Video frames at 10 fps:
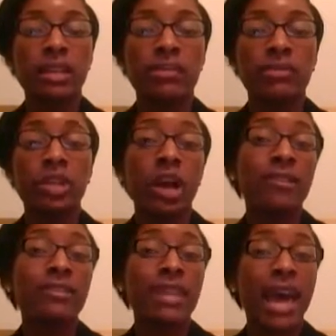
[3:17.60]
in
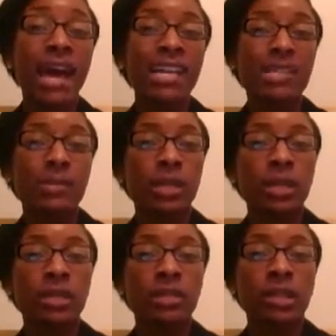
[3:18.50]
regards to
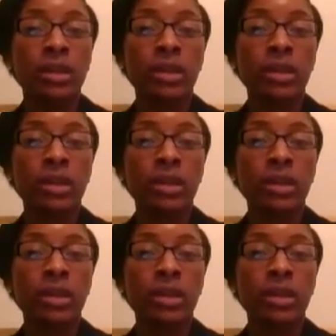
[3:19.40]
asthma